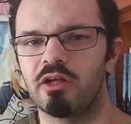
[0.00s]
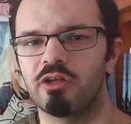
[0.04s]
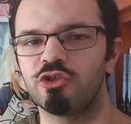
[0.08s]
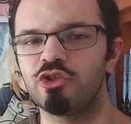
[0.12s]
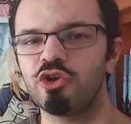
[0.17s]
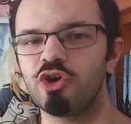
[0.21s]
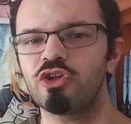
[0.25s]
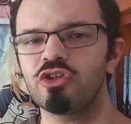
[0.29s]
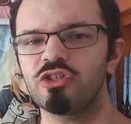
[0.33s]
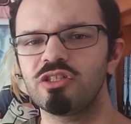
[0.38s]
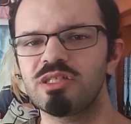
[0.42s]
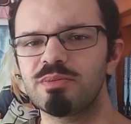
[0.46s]

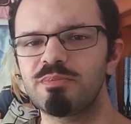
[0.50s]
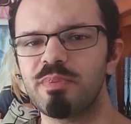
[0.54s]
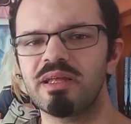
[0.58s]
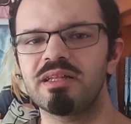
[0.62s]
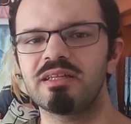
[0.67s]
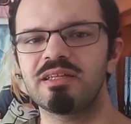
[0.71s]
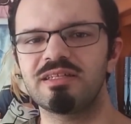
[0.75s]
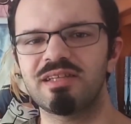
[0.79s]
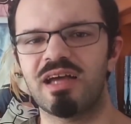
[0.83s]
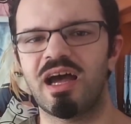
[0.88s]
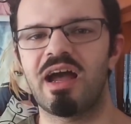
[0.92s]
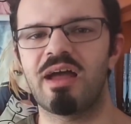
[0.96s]
Don't
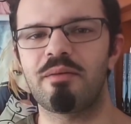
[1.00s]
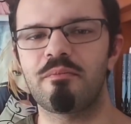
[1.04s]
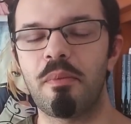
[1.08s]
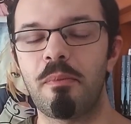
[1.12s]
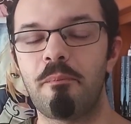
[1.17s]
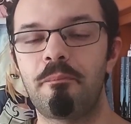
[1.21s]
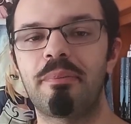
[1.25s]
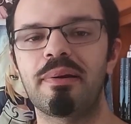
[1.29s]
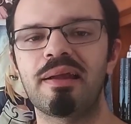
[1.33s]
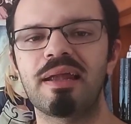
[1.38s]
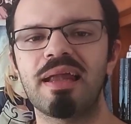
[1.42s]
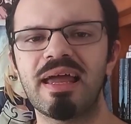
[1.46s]
spend time
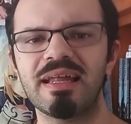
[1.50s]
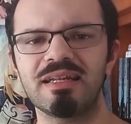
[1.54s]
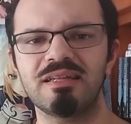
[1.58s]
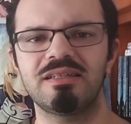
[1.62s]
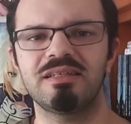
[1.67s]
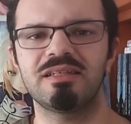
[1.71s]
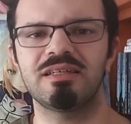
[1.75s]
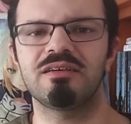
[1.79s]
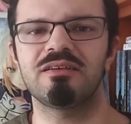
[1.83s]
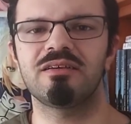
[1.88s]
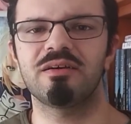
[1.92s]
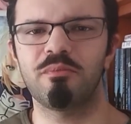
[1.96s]

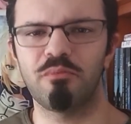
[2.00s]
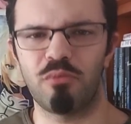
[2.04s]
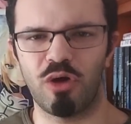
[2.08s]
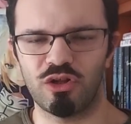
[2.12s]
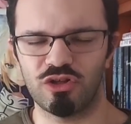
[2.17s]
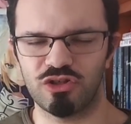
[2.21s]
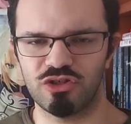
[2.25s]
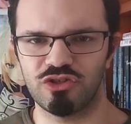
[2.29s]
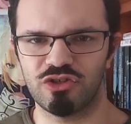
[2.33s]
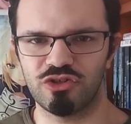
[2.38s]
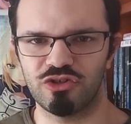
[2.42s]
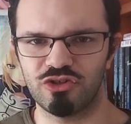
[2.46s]
planting
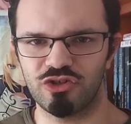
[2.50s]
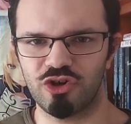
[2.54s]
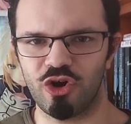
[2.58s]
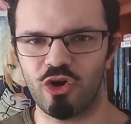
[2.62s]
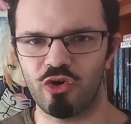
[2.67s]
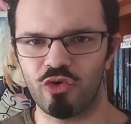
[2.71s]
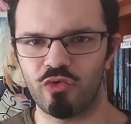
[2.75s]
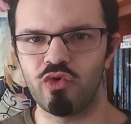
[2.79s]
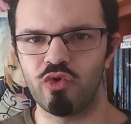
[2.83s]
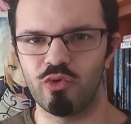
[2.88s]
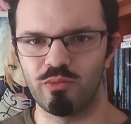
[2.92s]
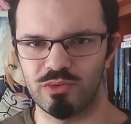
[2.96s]
monsters
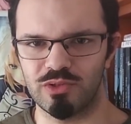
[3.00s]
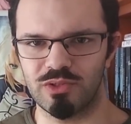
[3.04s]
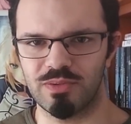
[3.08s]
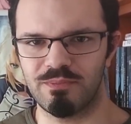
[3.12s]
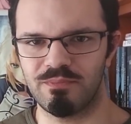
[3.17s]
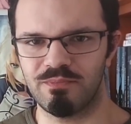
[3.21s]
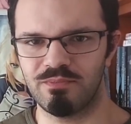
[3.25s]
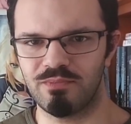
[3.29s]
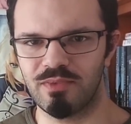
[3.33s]
on rooms.